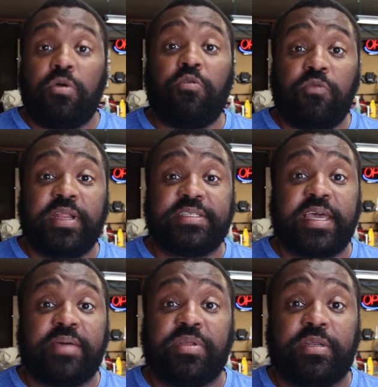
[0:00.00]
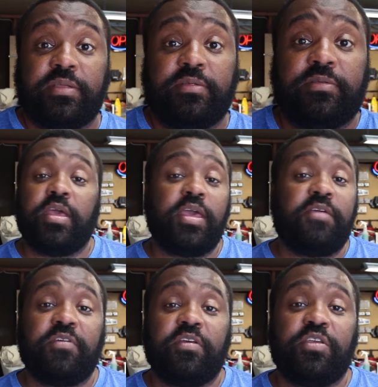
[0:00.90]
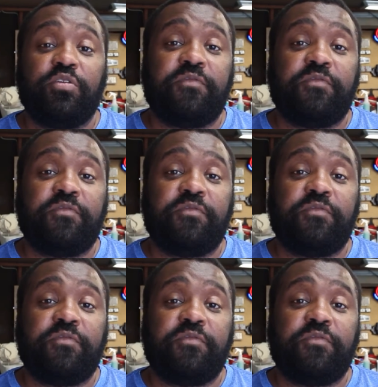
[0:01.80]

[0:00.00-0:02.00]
what has happened. If you